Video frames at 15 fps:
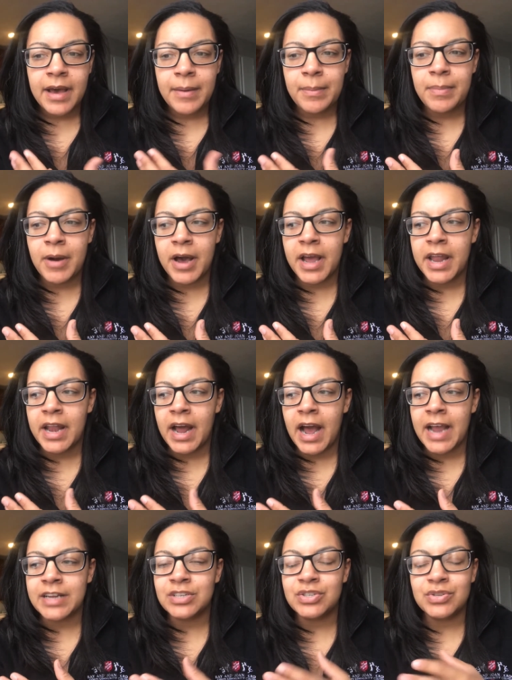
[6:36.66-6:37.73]
but
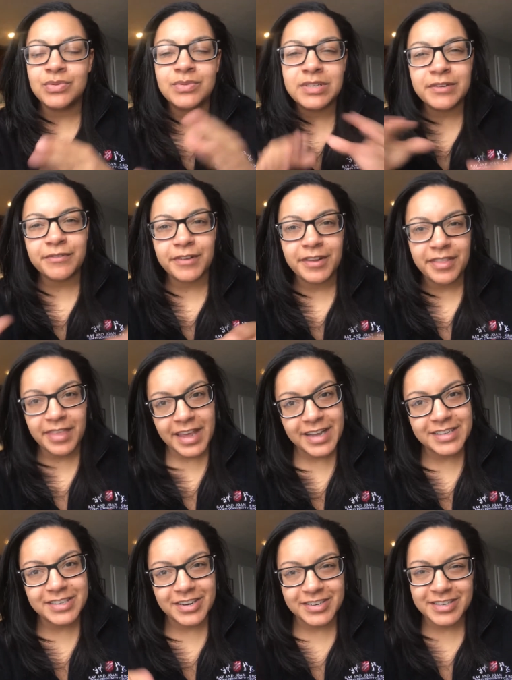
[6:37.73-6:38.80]
I do different
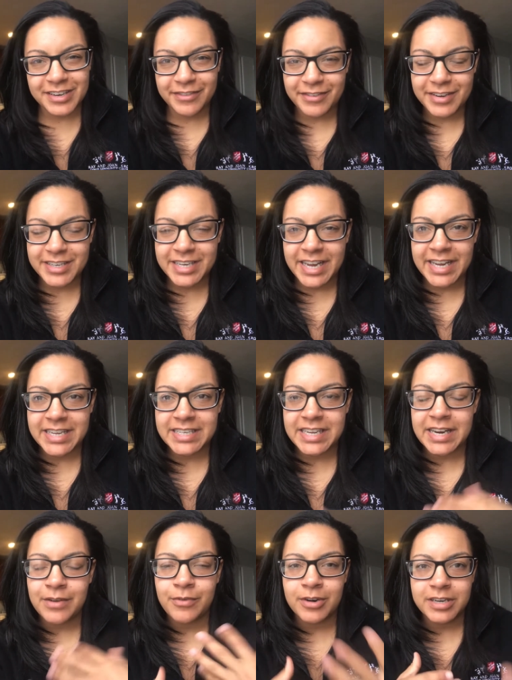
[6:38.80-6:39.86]
things on different days,
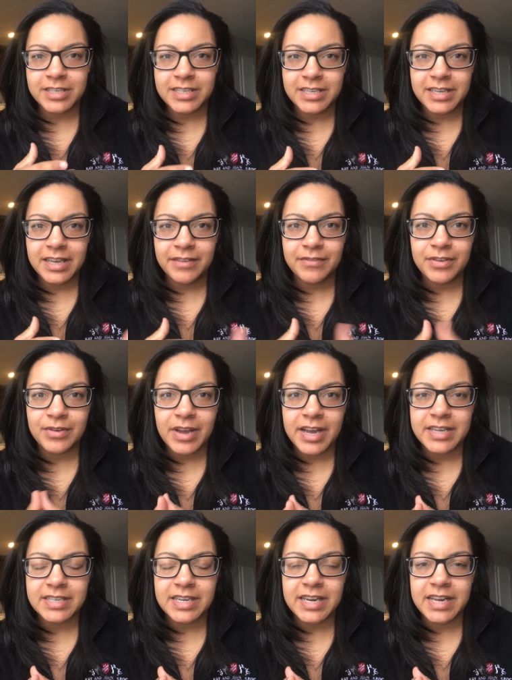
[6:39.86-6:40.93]
and I wanted to give you
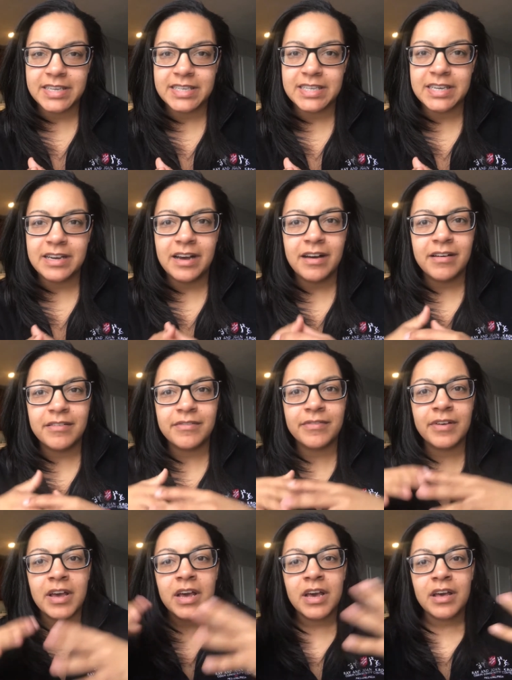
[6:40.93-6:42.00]
guys an idea of
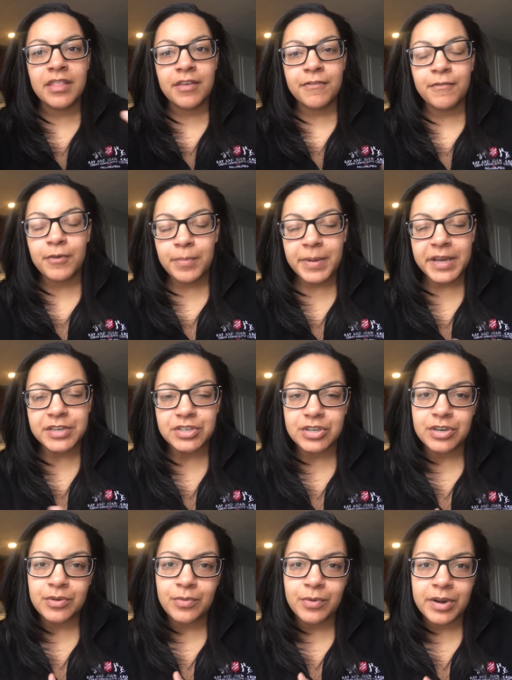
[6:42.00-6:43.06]
the full
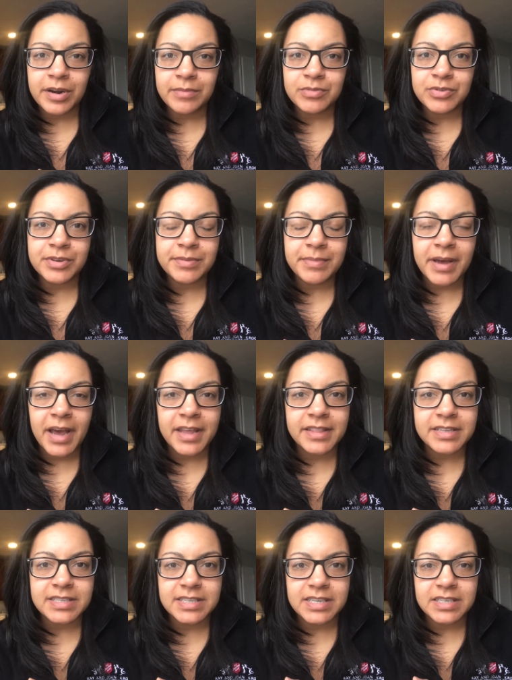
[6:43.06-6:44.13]
picture, what I'm doing behind
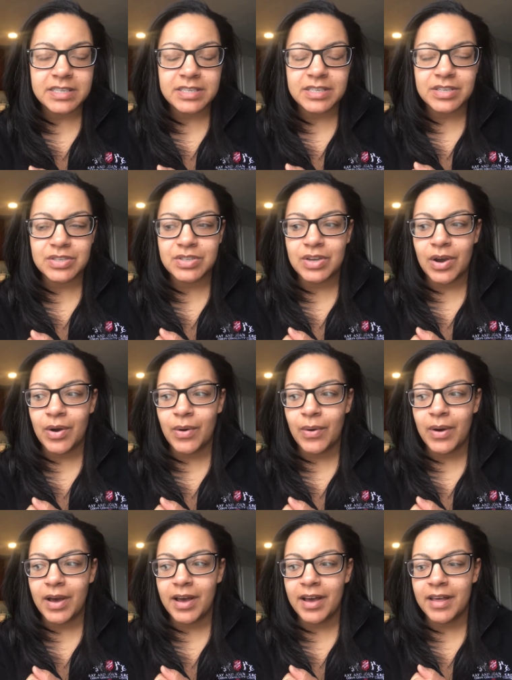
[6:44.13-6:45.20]
the scenes.
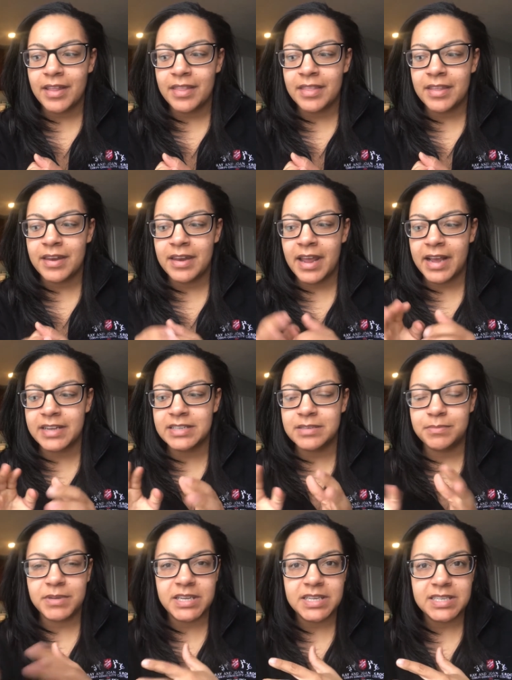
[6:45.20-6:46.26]
So the
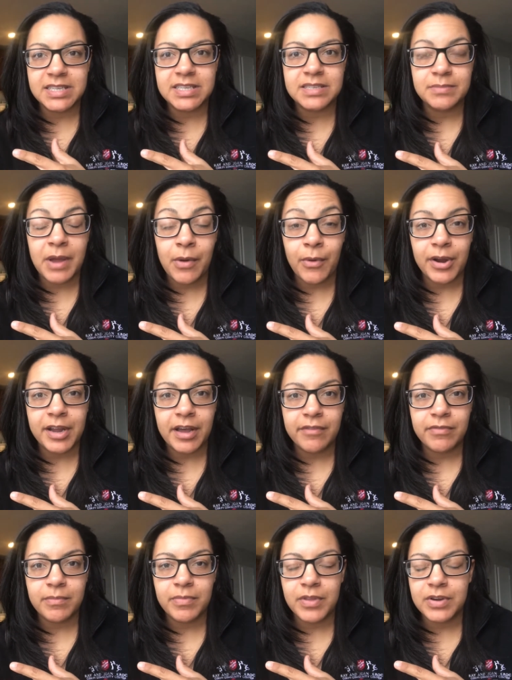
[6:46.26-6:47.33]
next piece is my workout
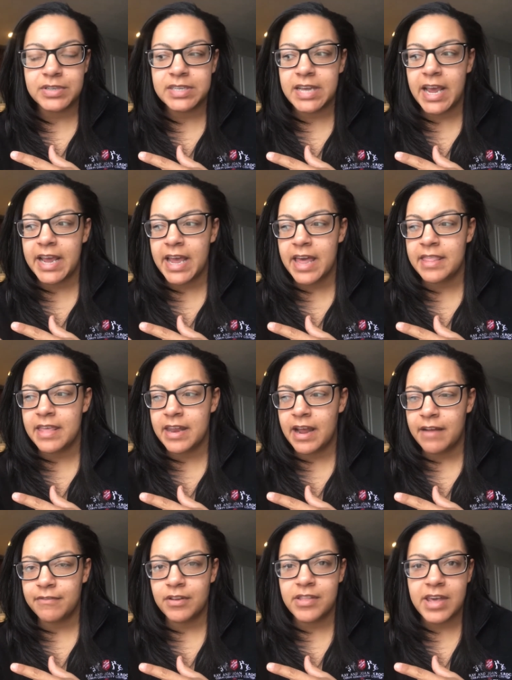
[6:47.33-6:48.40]
from Thursday, and then
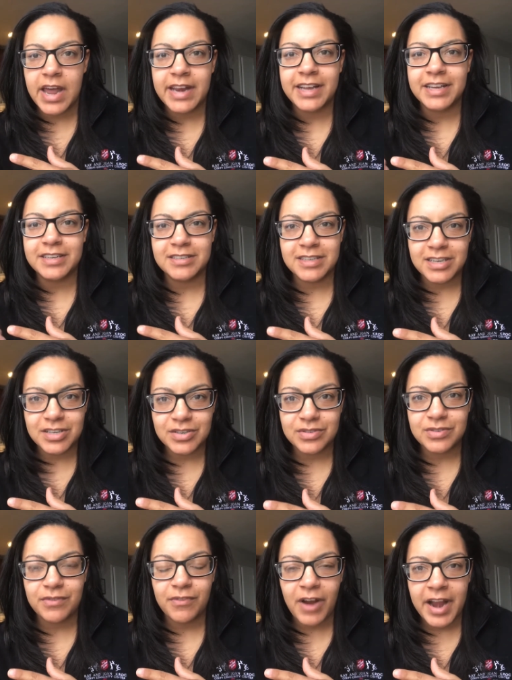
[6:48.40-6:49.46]
after that it
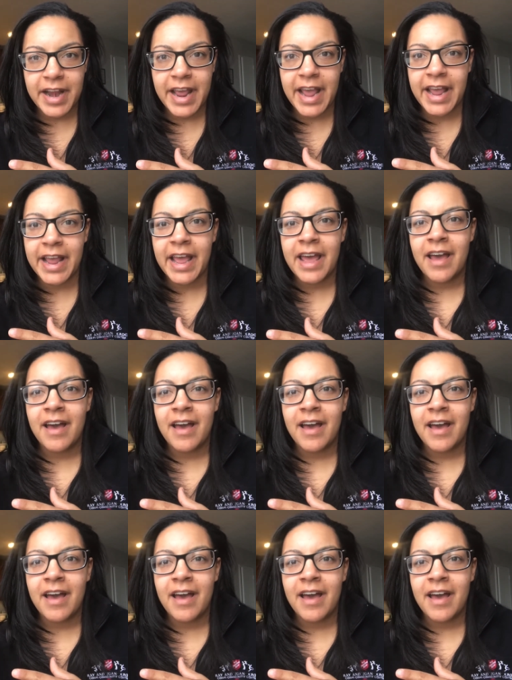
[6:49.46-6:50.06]
continues Friday